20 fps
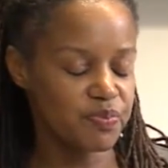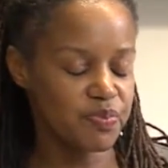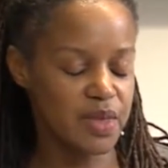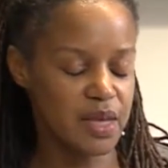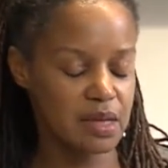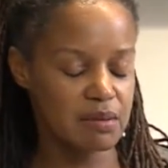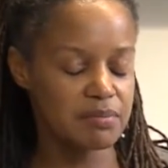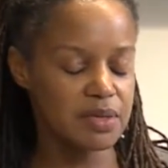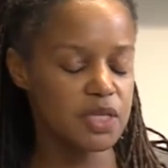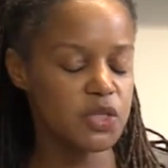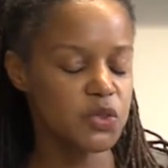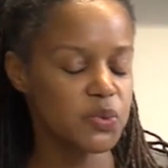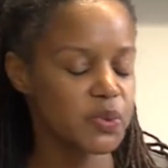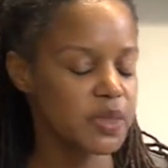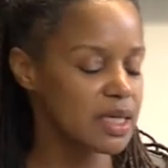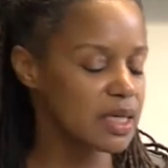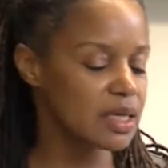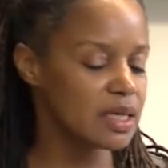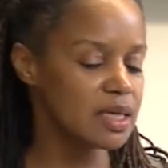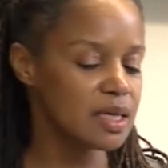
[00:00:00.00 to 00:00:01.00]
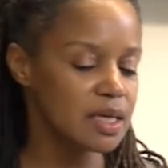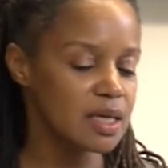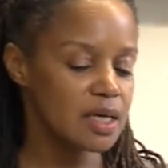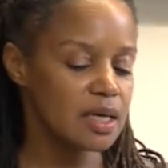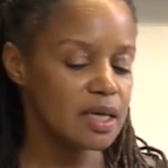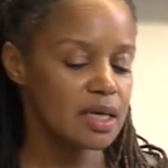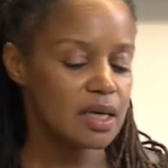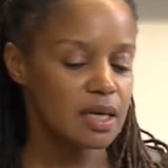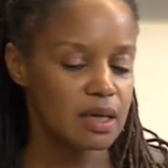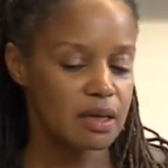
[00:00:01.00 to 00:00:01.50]
thing between
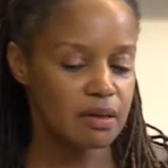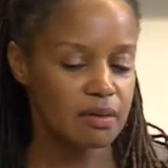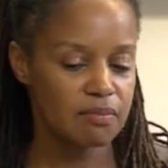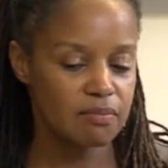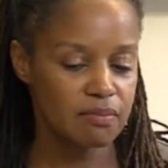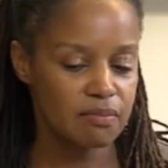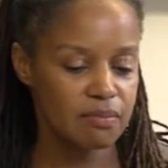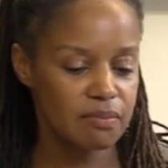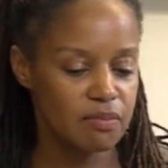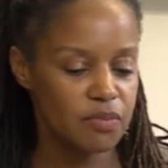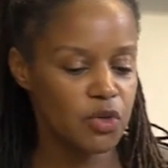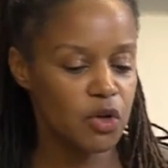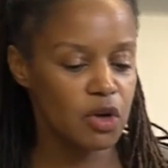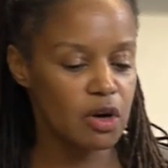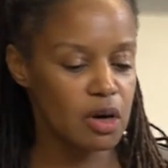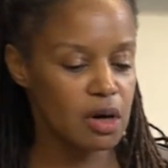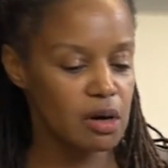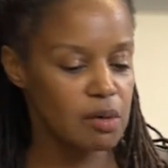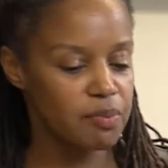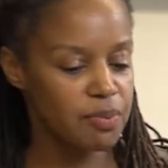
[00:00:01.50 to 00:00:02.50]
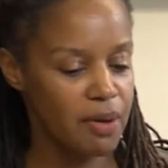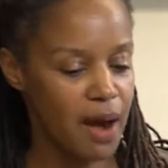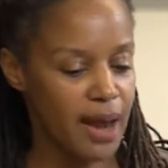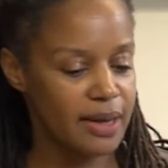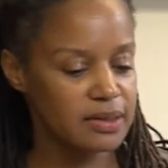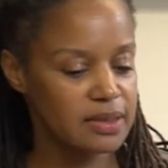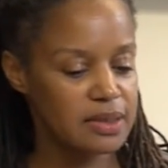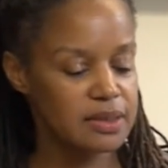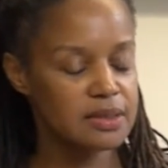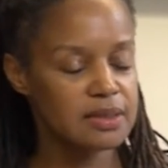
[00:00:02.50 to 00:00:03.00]
your
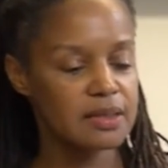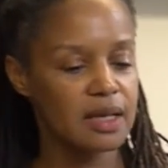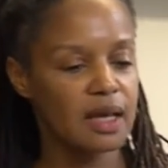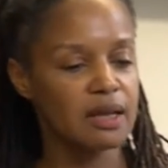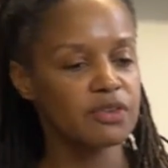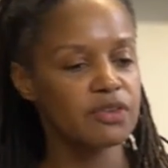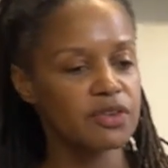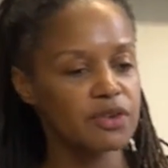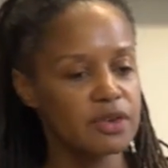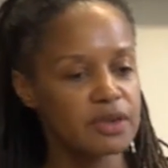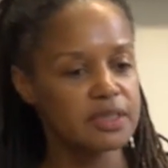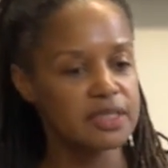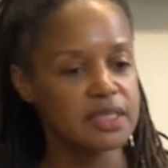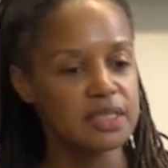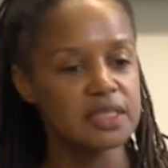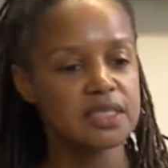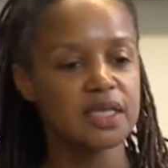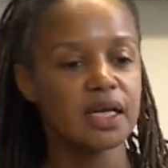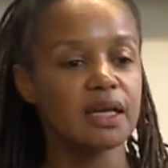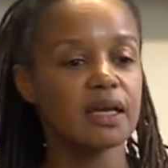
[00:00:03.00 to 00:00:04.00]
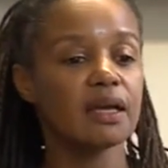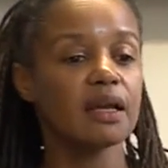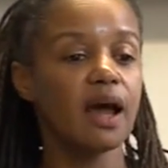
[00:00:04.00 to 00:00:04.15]
practice and your teaching.